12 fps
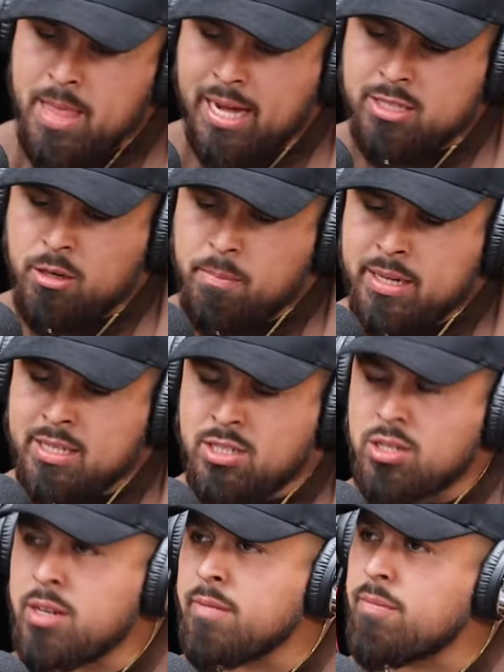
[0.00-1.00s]
has there been a
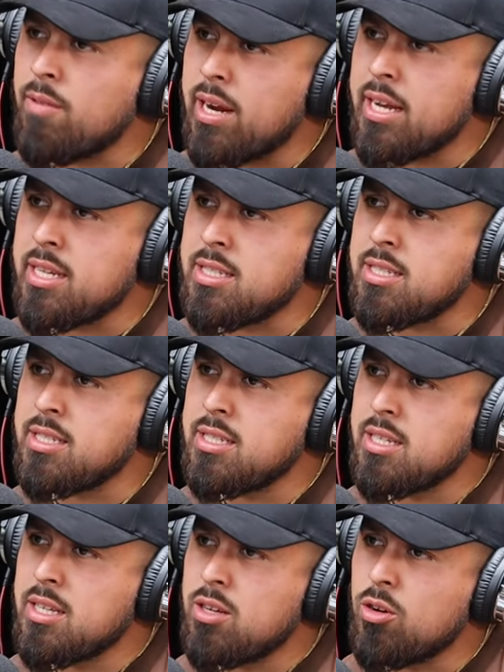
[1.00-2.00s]
certain phrase
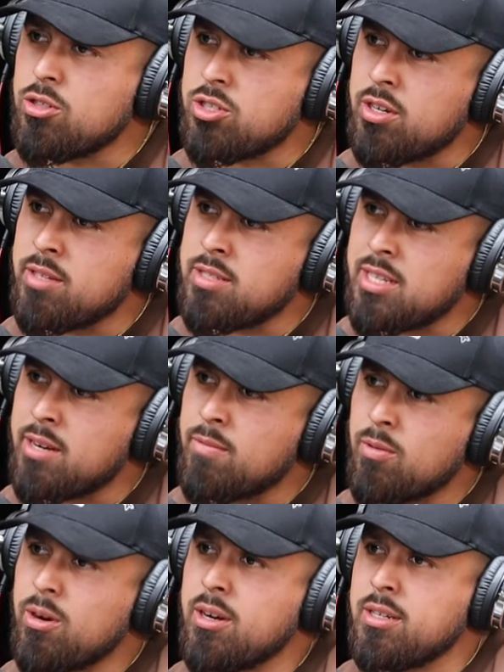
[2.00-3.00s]
or certain set
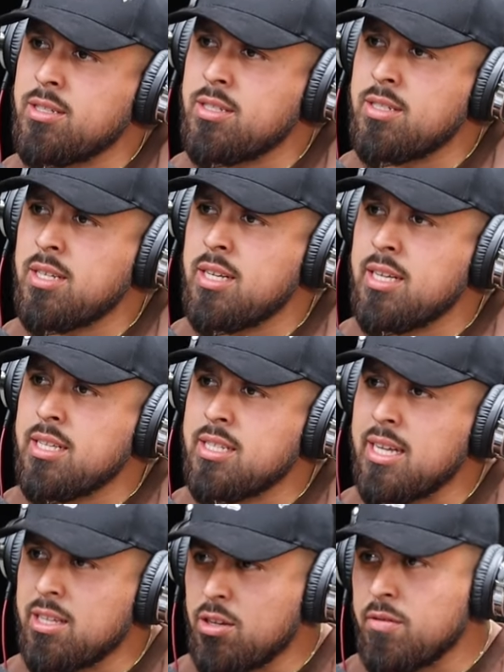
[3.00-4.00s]
of words
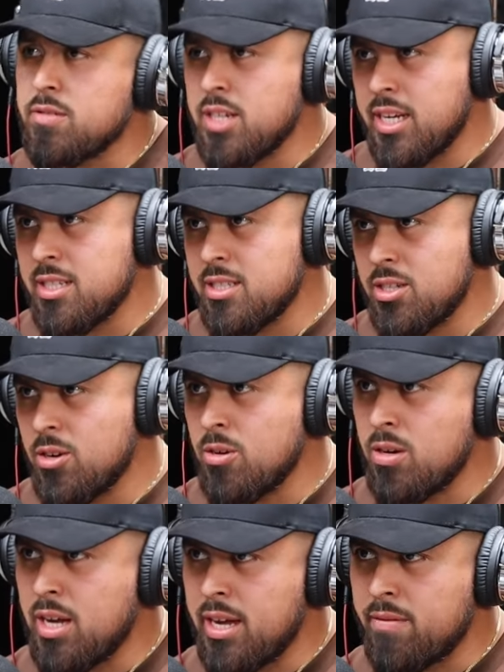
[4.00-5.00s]
that you've chased your
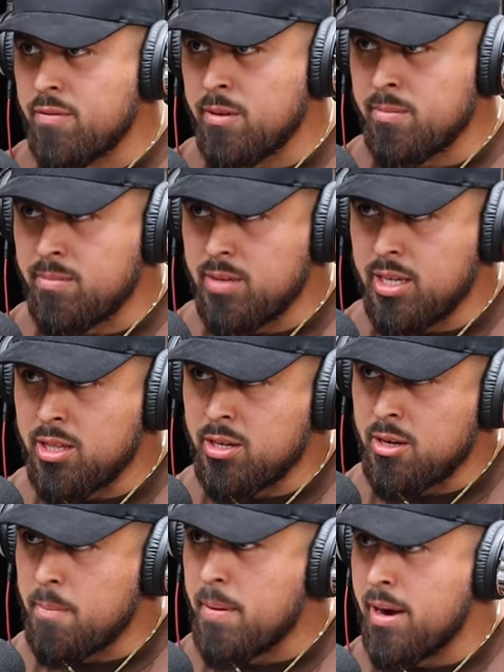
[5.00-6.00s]
whole life from
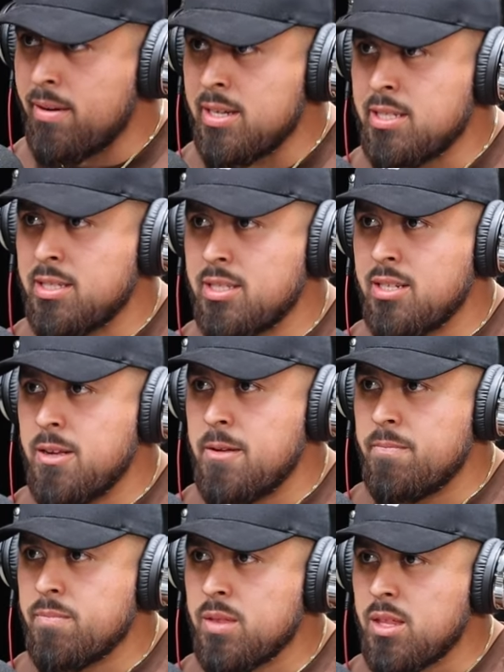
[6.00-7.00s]
either your parents
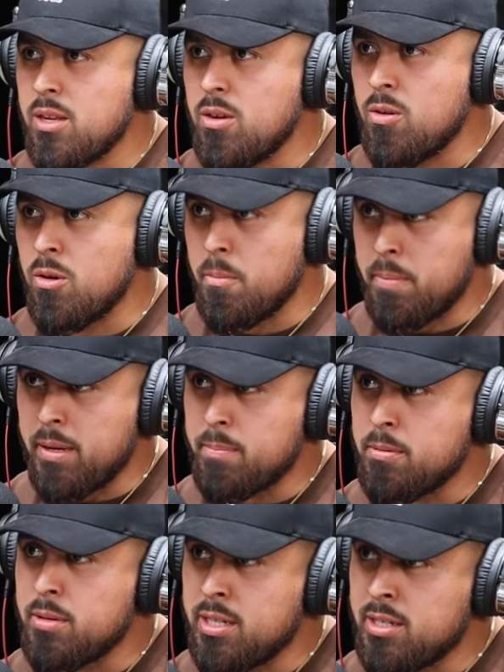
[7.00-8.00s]
or
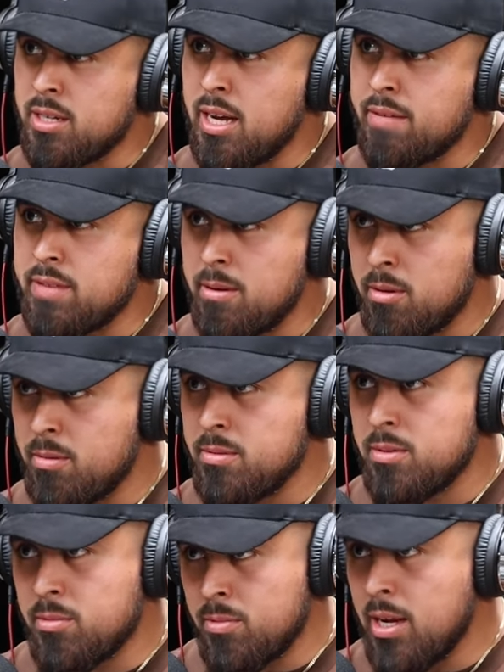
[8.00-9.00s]
people in your life that were
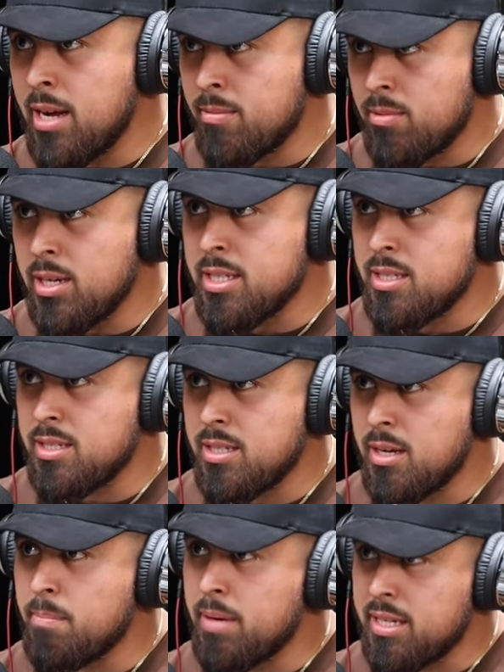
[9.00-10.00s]
at once
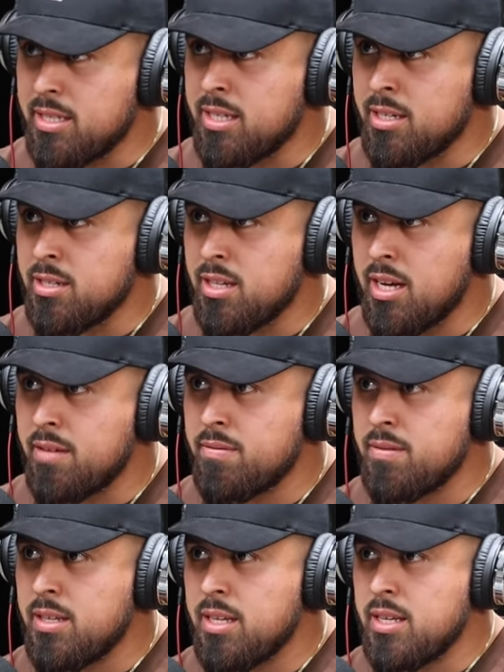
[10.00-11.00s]
a big thing in your
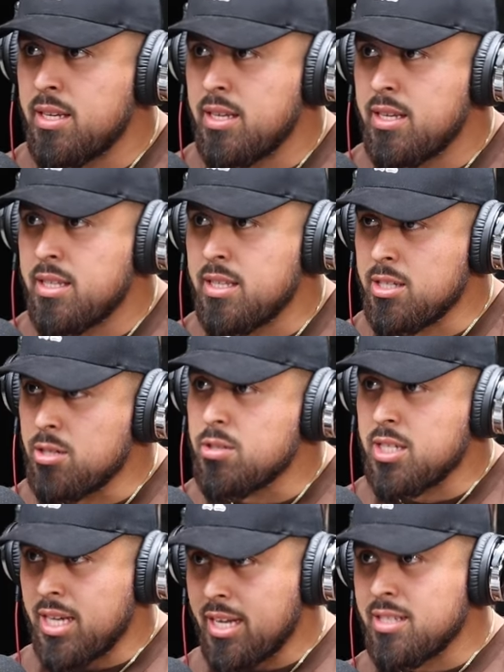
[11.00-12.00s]
life? Did you
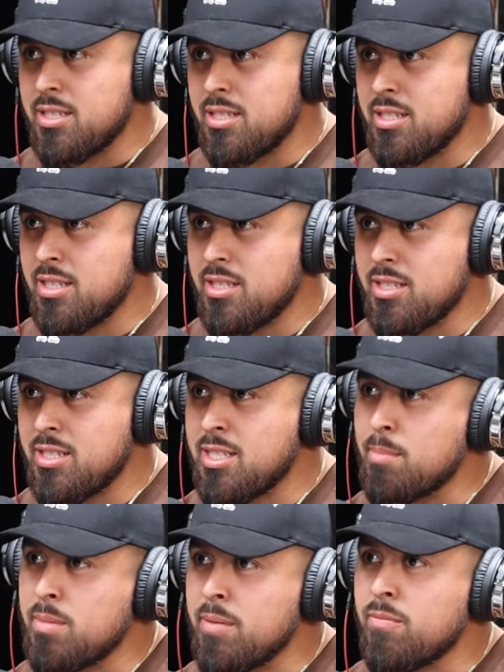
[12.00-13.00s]
chase
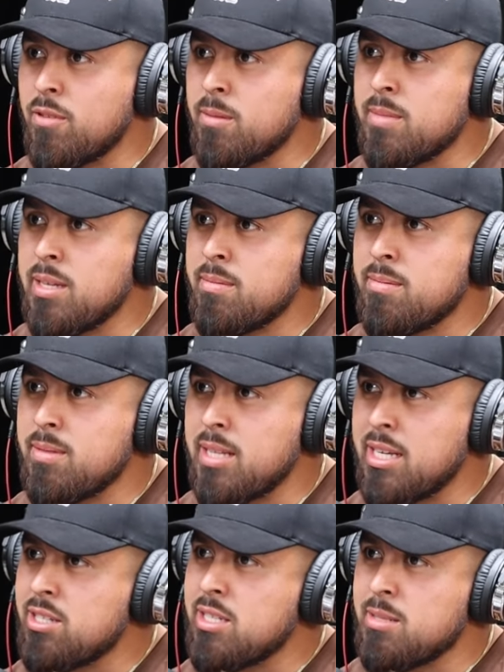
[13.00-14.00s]
something from them
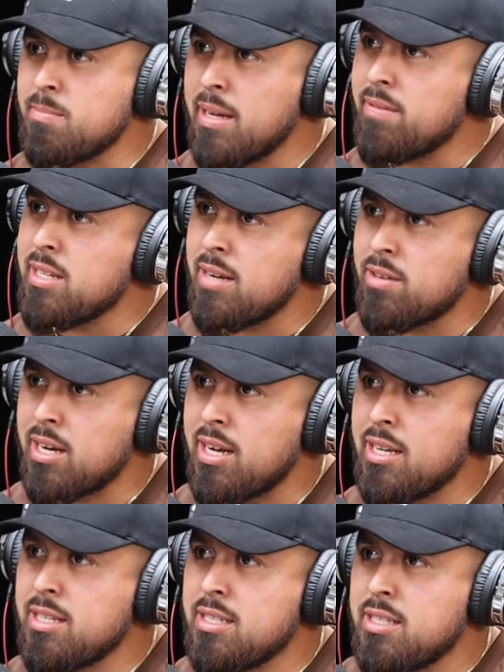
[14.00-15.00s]
that you just maybe never got?